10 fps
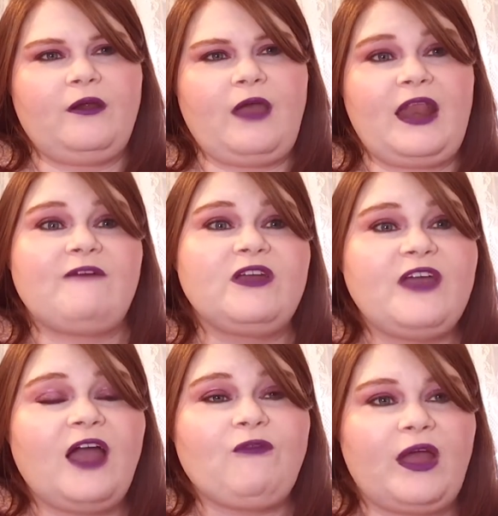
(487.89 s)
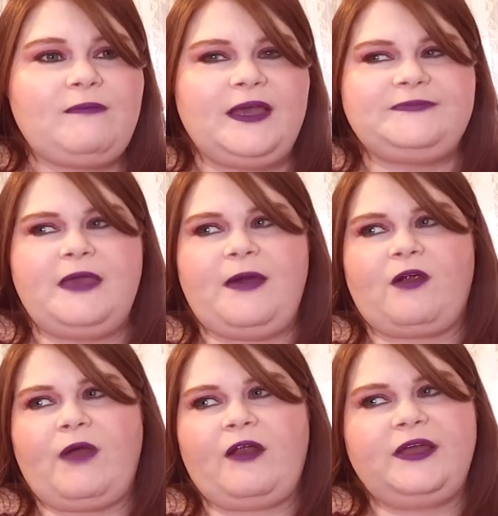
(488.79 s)
And everything I write makes me a better
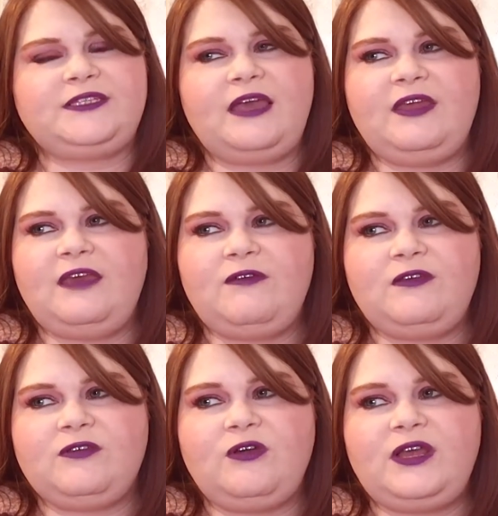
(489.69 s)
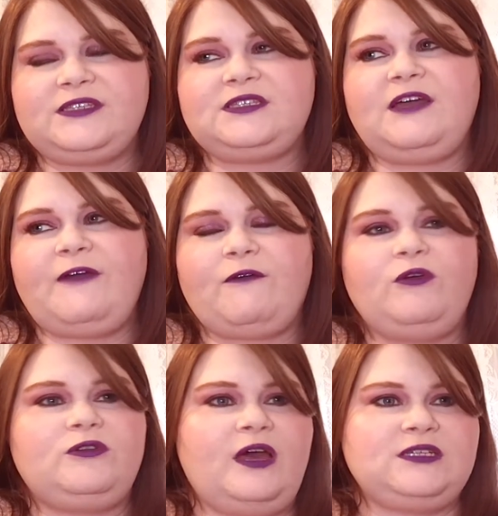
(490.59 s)
writer. I'd say that even as good as the stuff I wrote
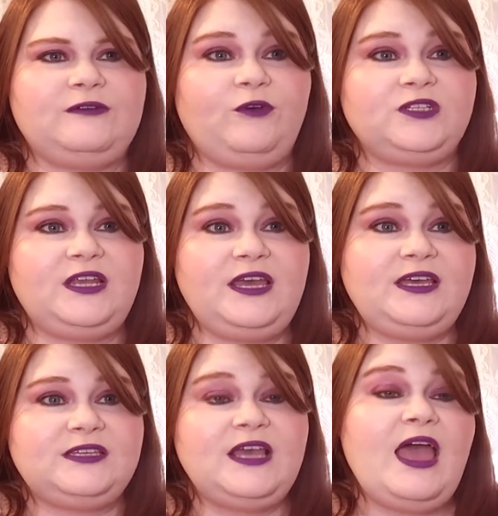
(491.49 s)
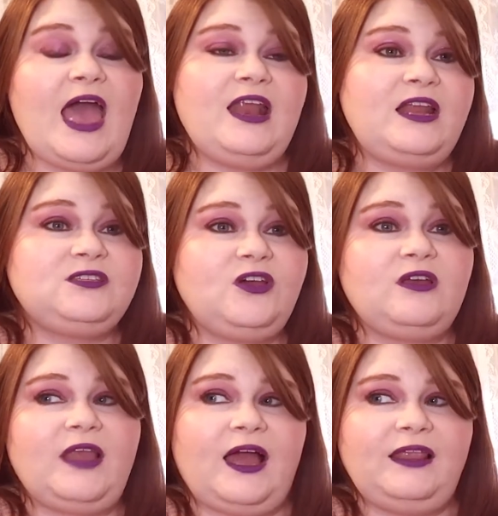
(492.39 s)
in 2014 is, and it is good,
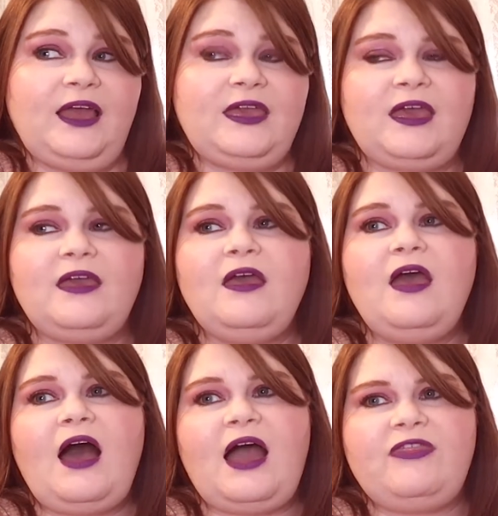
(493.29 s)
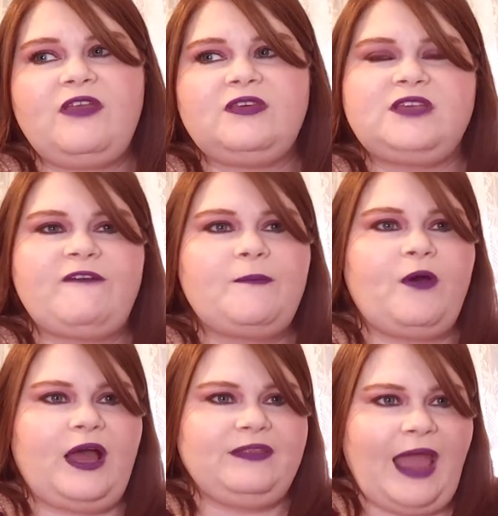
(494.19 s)
like I like it, I think the stuff I put
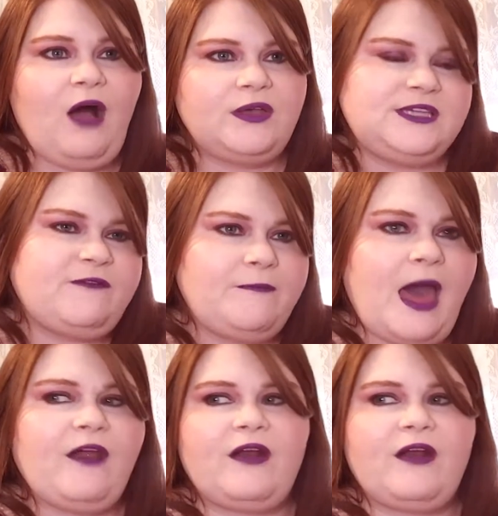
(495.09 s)
out now is even better.